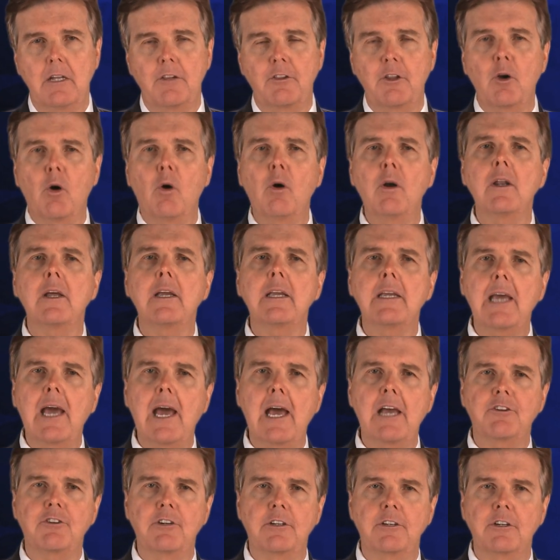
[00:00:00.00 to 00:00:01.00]
The oil and
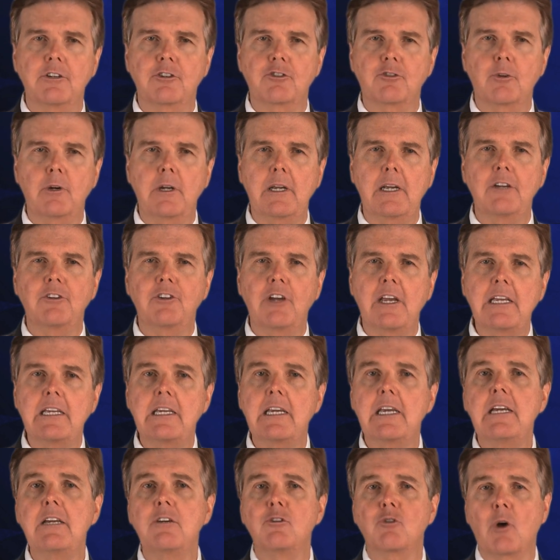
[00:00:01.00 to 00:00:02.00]
gas industry is a
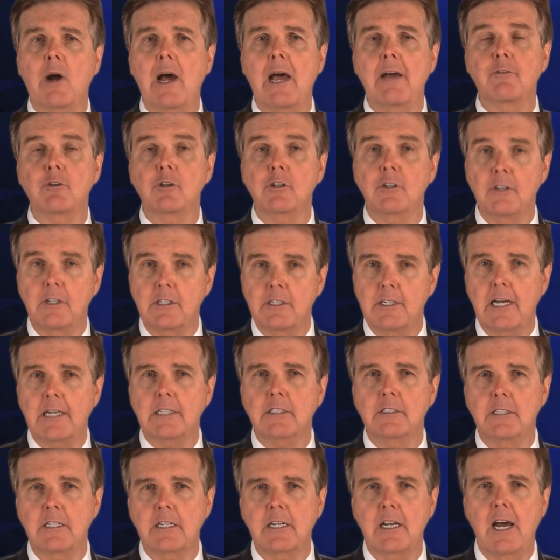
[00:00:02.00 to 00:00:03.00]
key driver to the
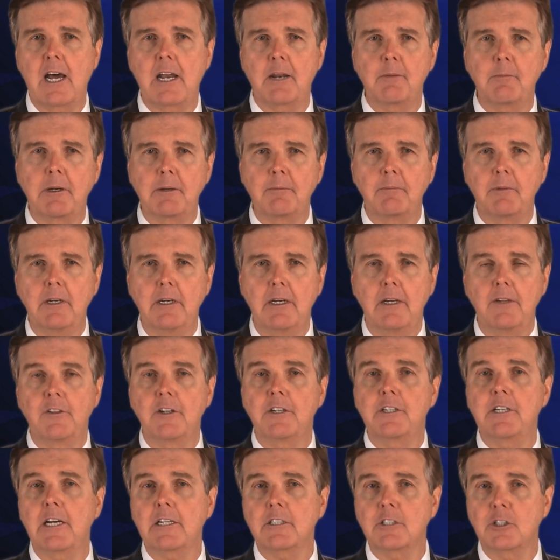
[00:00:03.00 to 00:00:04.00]
Texas economy. The
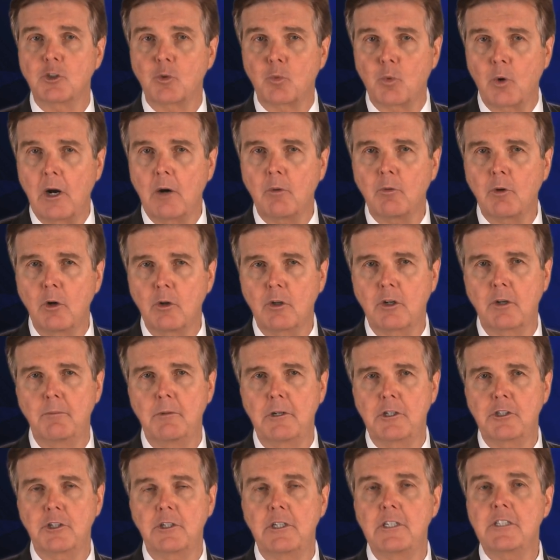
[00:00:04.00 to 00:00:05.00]
Texas Railroad
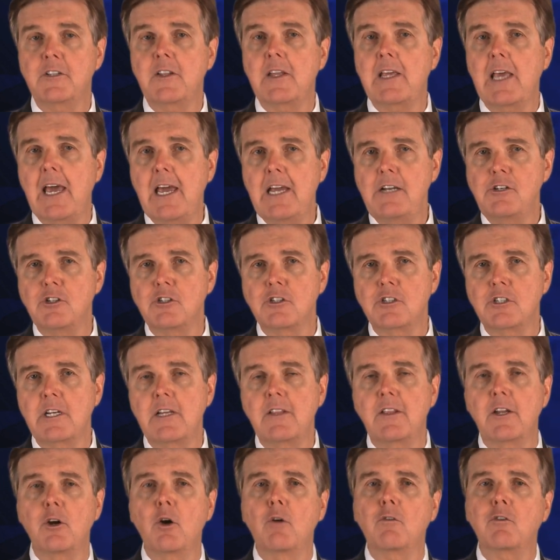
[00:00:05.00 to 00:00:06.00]
Commission is the agency
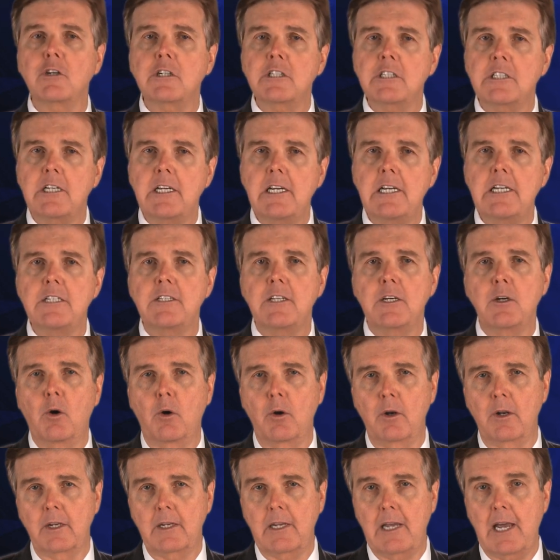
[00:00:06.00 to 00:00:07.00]
that oversees the
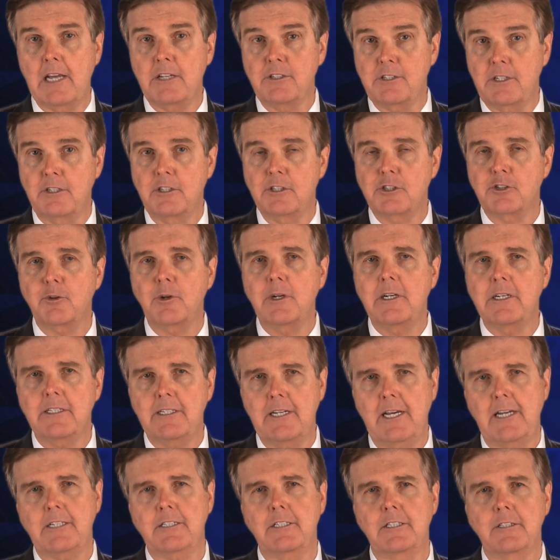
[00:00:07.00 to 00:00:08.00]
oil and gas industry in
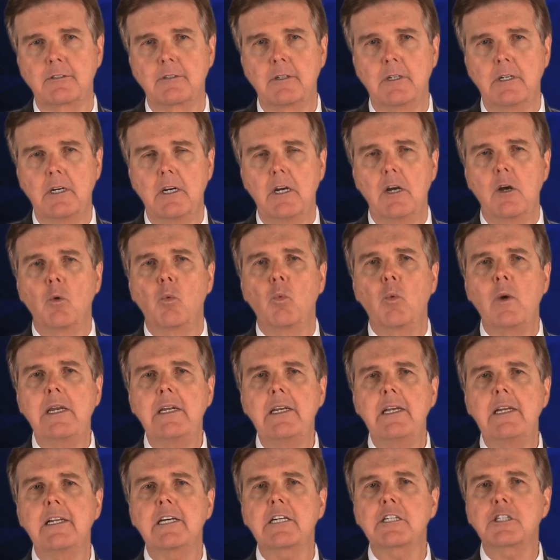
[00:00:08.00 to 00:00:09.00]
Texas. We
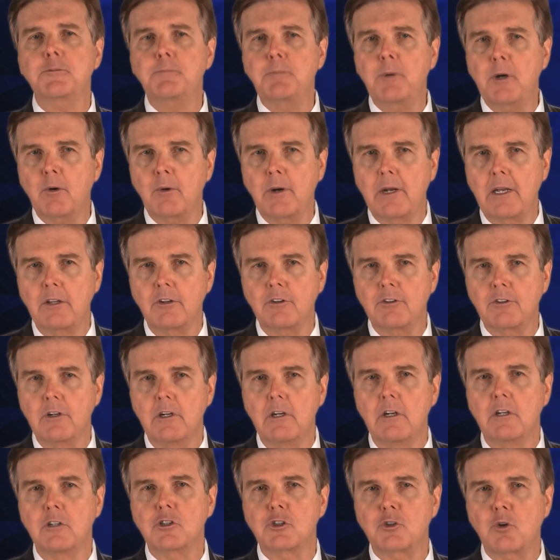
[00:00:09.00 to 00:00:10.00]
need experienced,
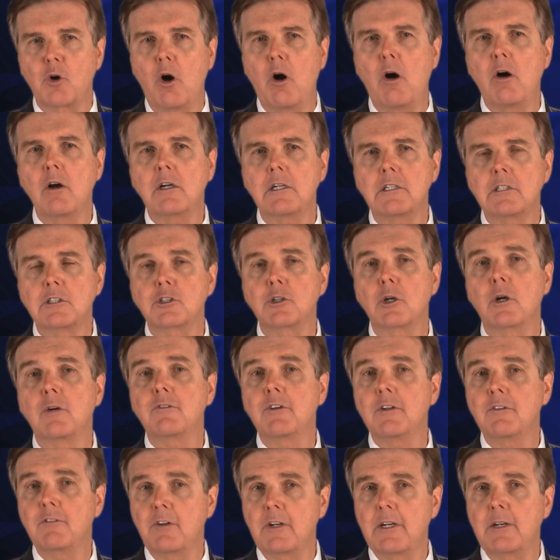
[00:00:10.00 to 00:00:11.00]
strong
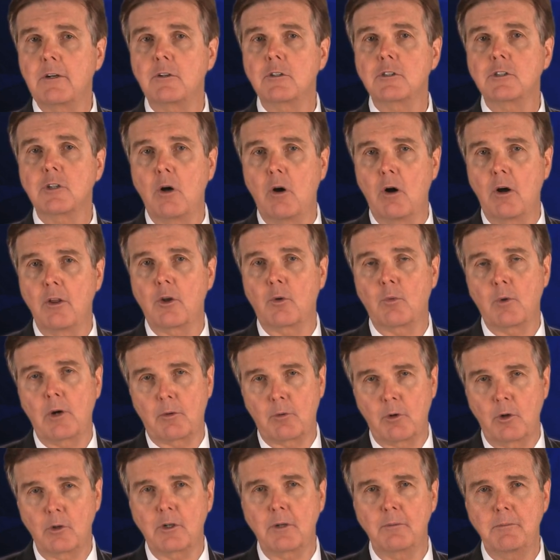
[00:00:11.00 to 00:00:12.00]
conservative leaders on the
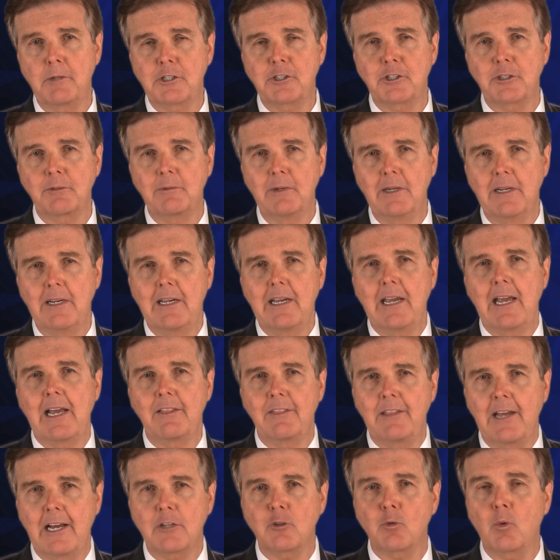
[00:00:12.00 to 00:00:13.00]
Railroad Commission,
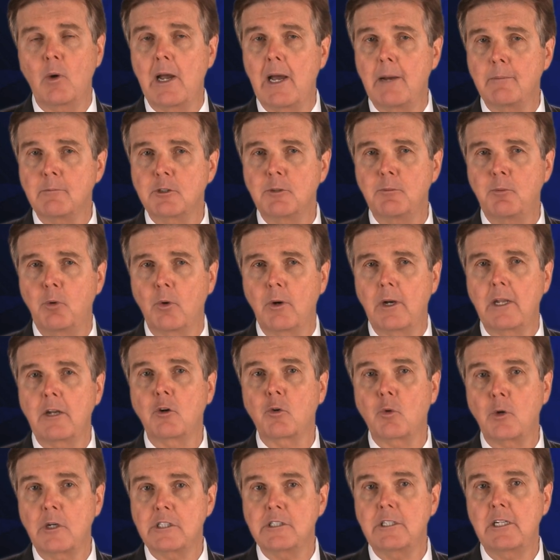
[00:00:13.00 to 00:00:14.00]
and that's why I'm supporting
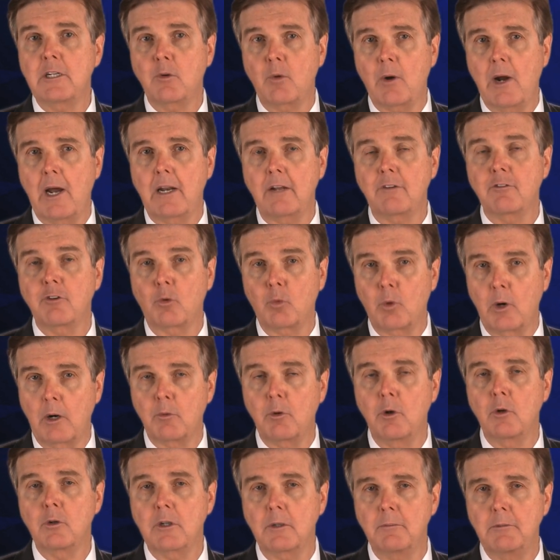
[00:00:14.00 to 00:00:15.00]
Christy Craddick for
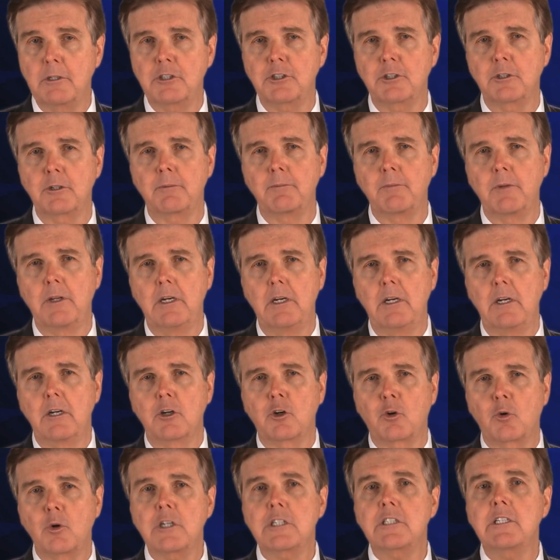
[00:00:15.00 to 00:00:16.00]
Railroad Commissioner.
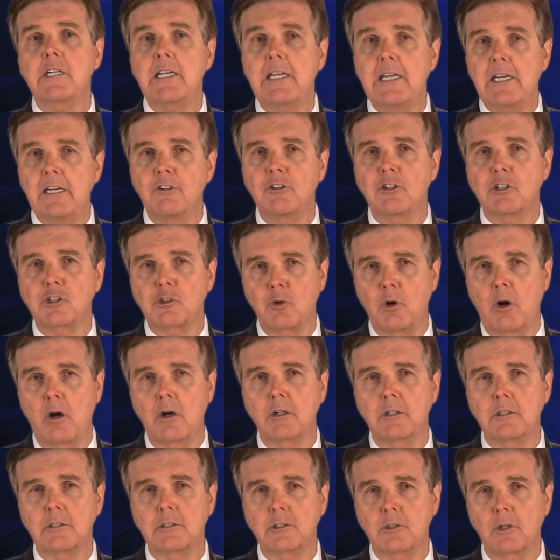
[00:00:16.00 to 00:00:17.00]
Christy is a
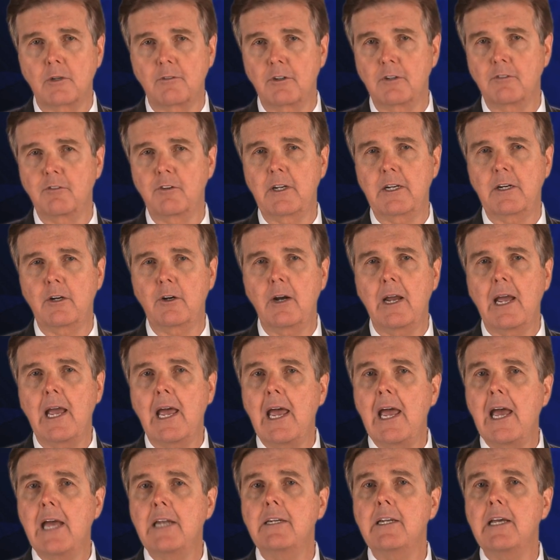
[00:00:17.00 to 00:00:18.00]
strong conservative leader
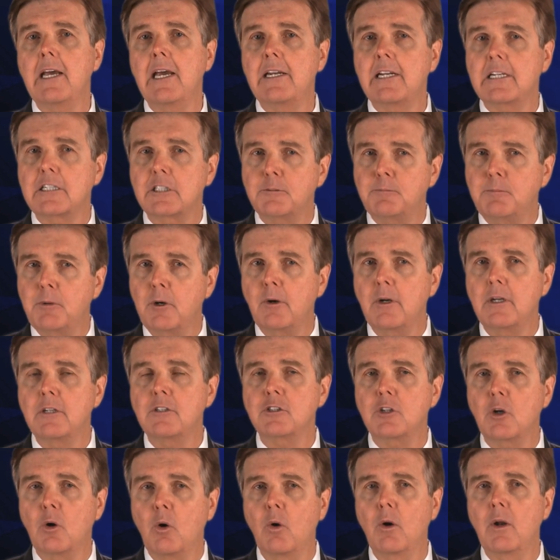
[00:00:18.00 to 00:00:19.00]
and an
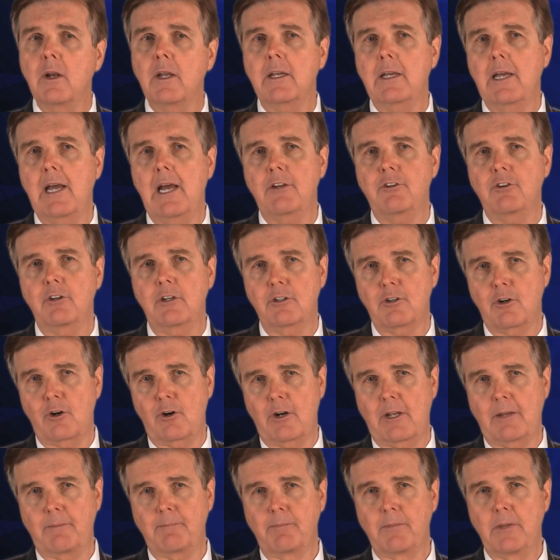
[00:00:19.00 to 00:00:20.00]
experienced oil and gas
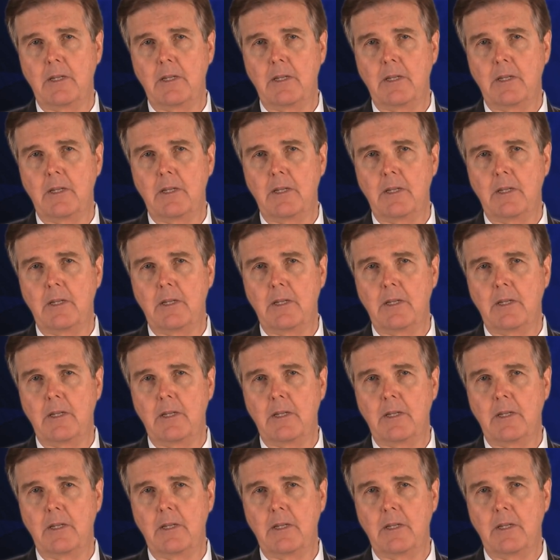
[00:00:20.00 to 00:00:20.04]
attorney.